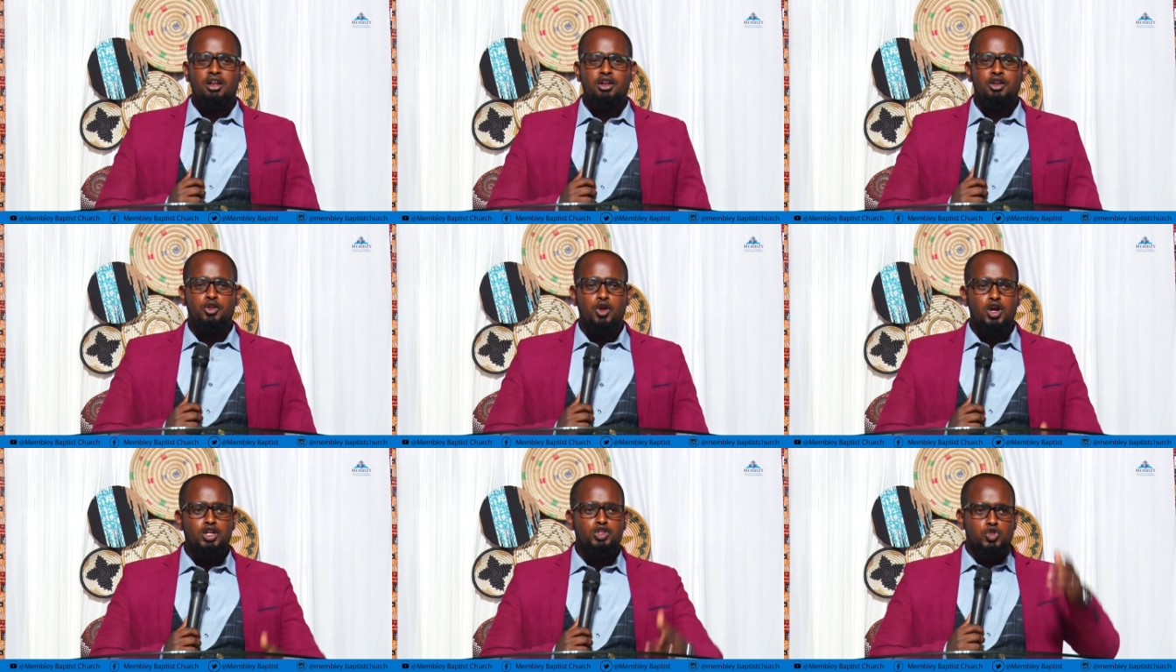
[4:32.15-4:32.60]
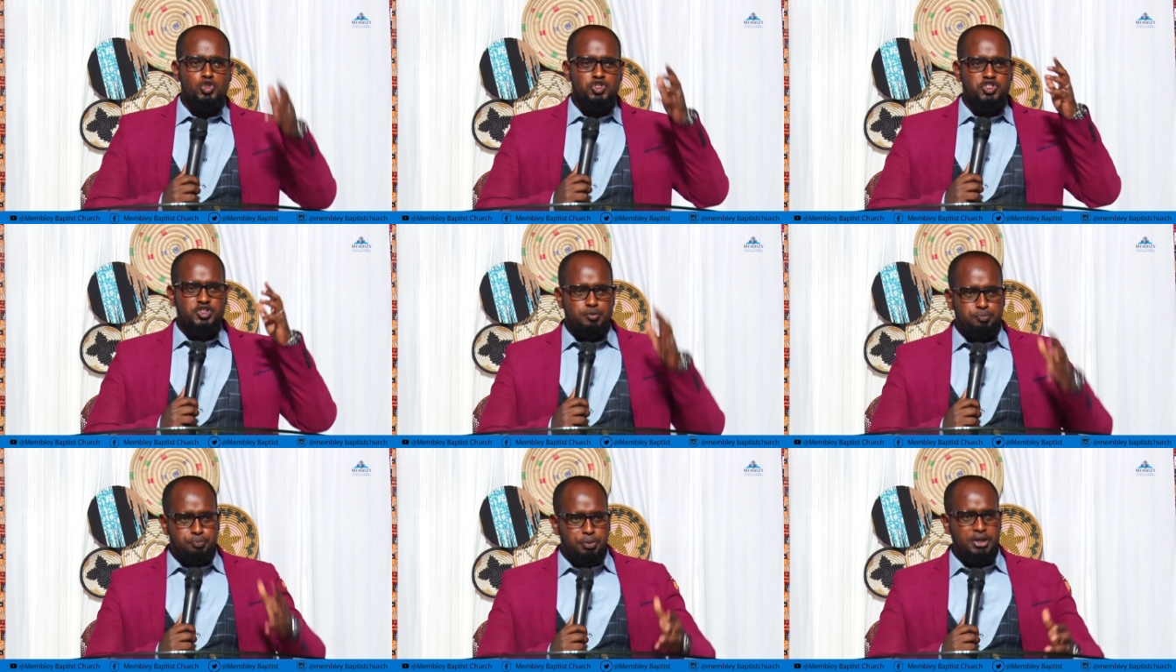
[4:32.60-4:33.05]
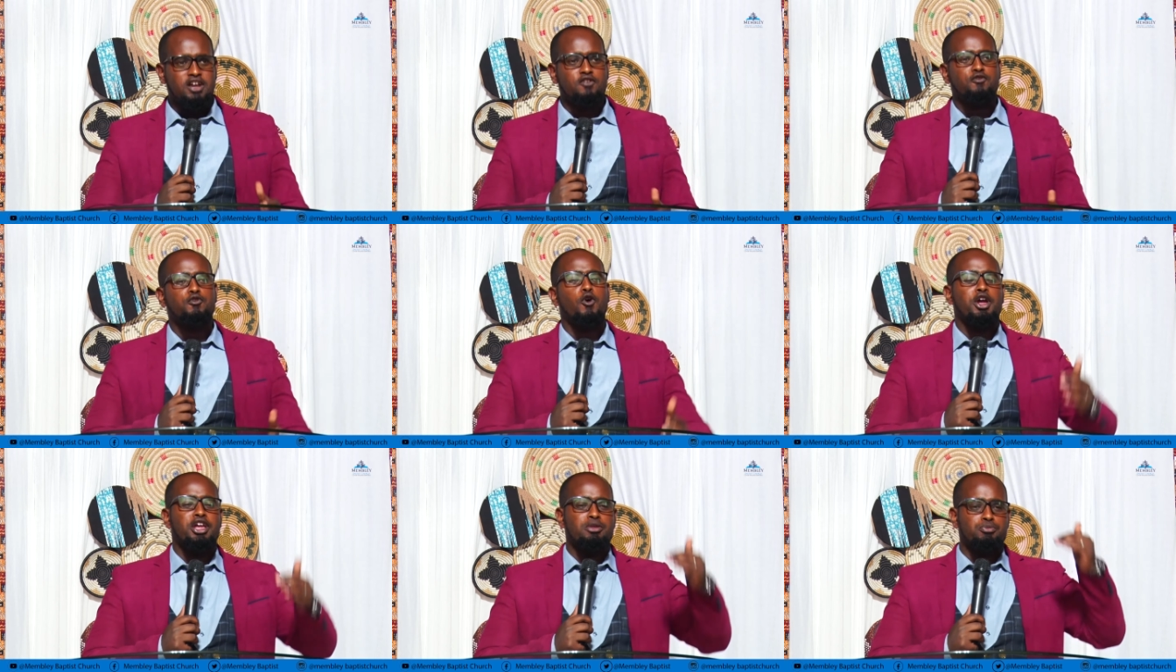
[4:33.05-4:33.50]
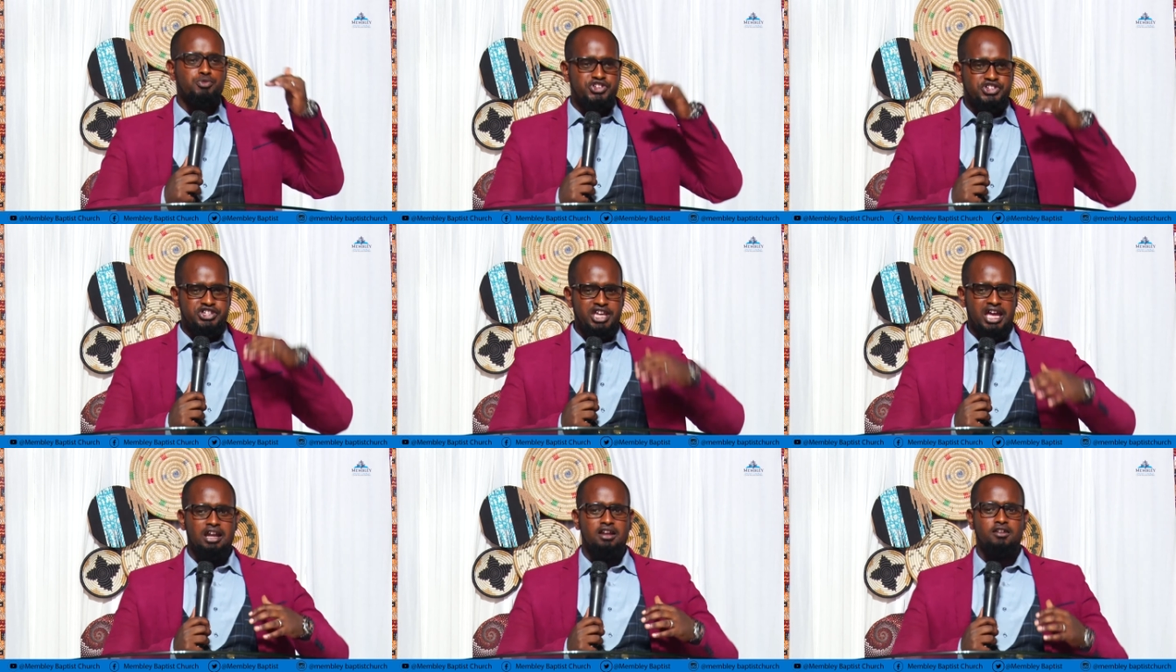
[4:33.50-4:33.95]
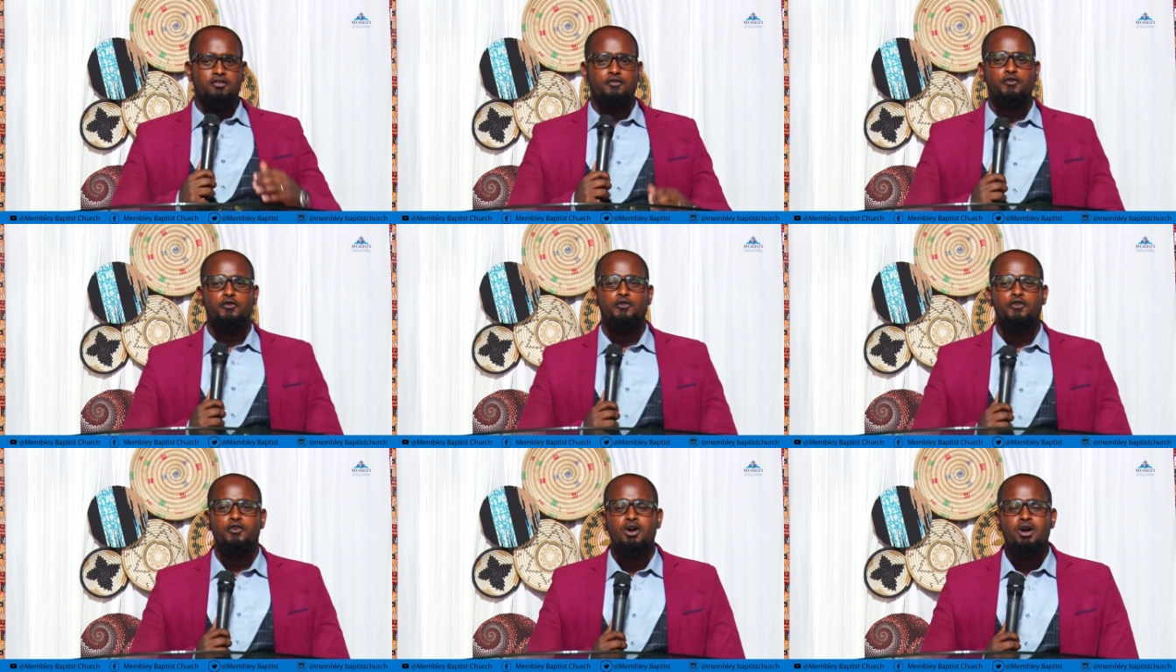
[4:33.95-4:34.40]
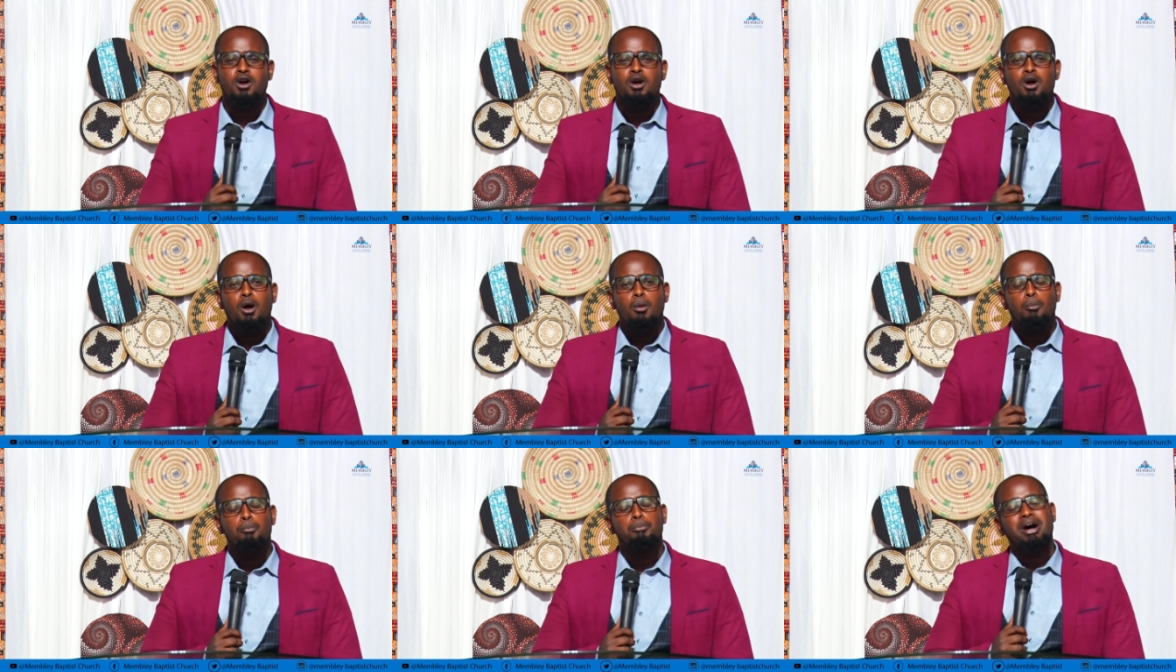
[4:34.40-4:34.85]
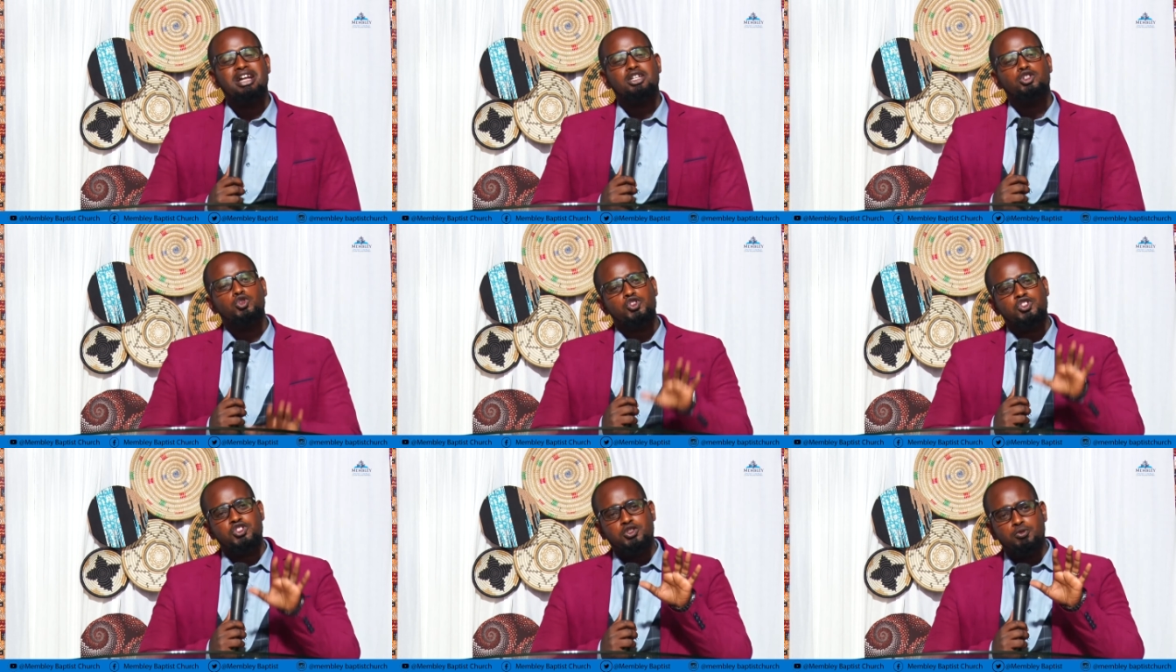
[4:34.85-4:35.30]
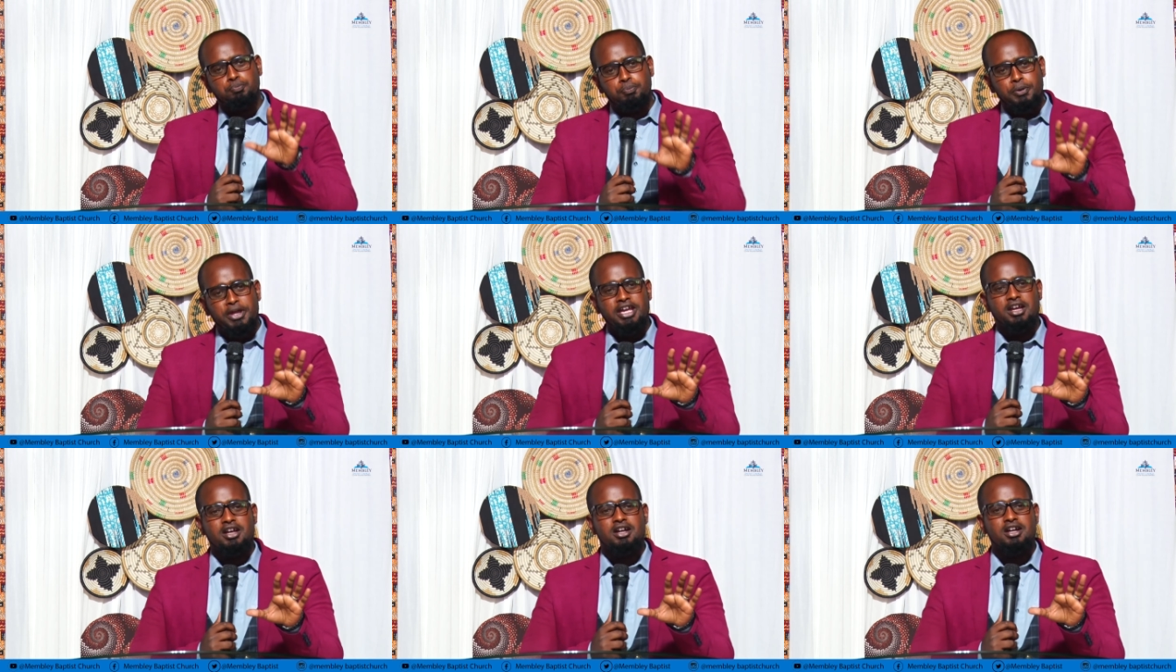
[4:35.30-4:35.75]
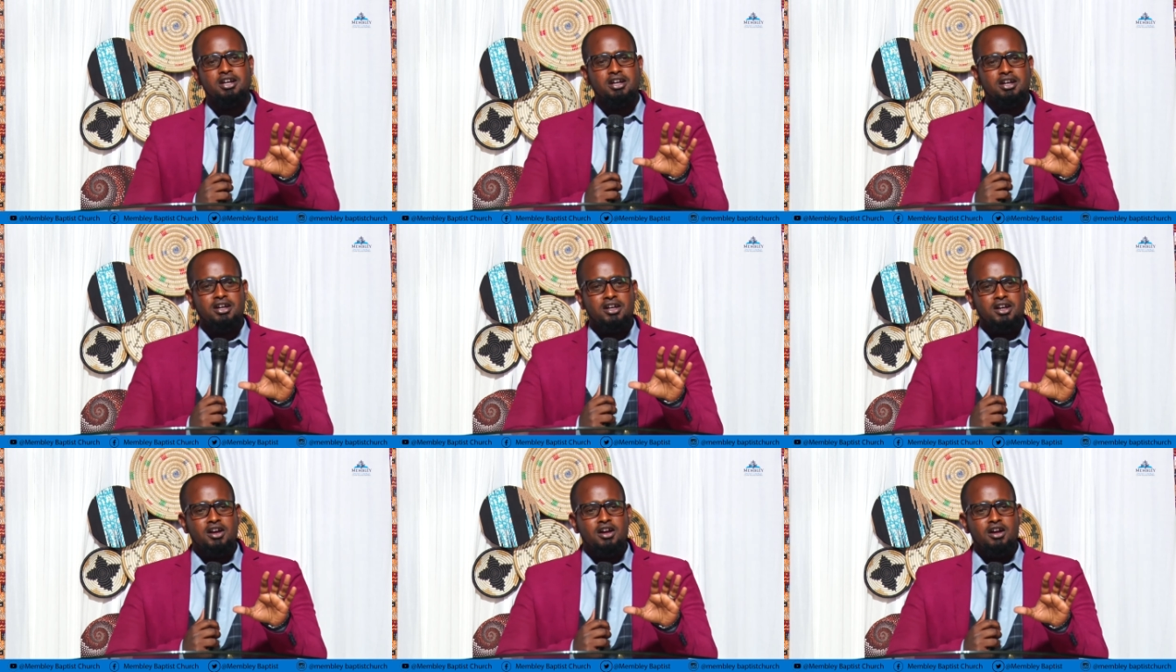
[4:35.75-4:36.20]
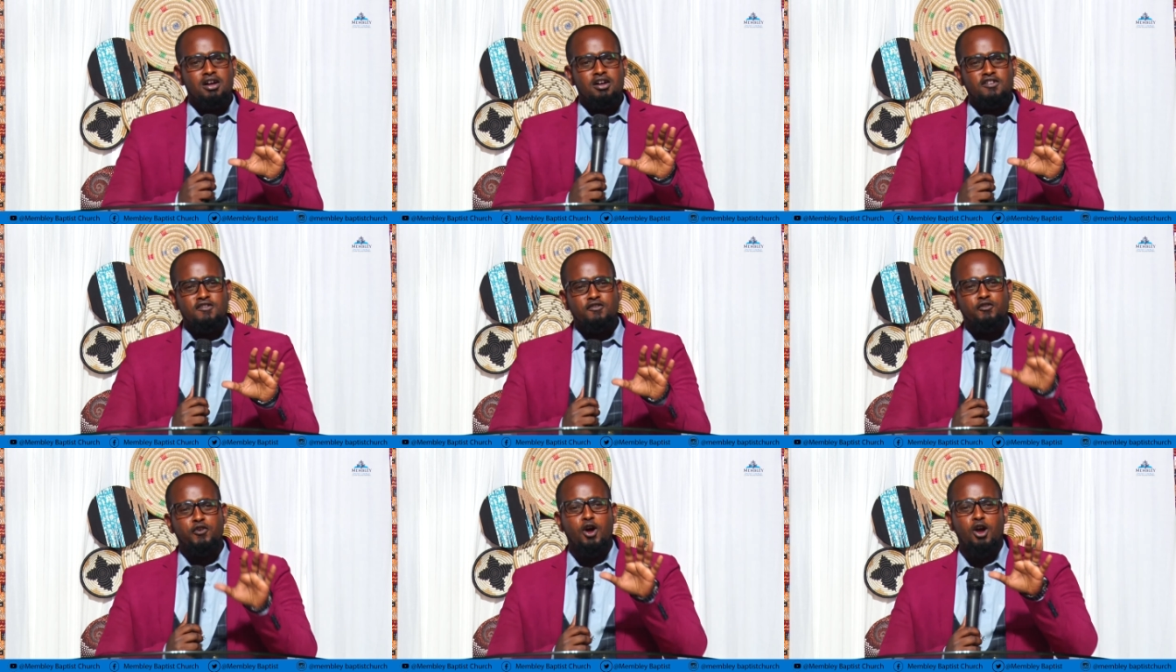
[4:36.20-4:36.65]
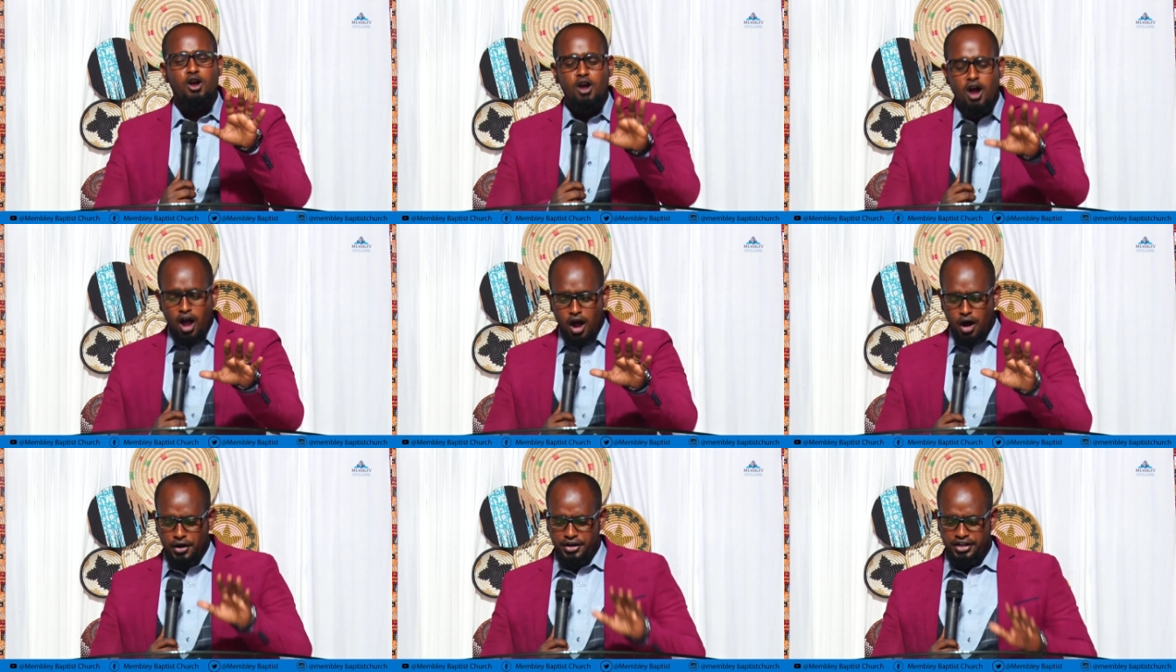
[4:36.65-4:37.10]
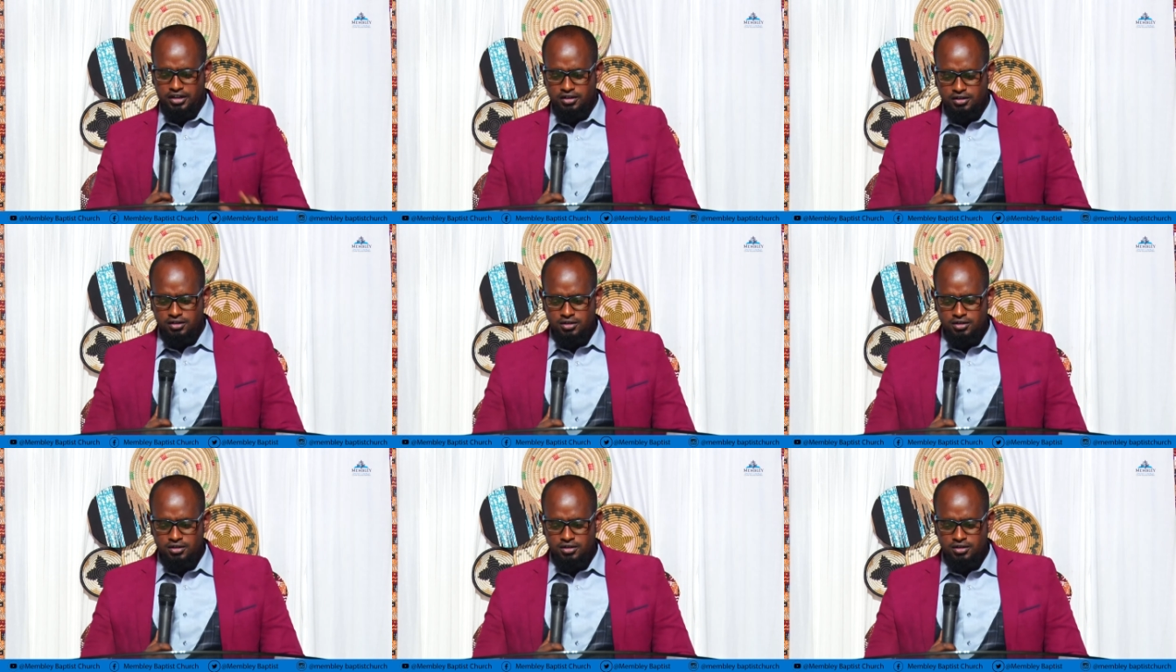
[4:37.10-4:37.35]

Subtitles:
Not to speak for himself, but to speak for God.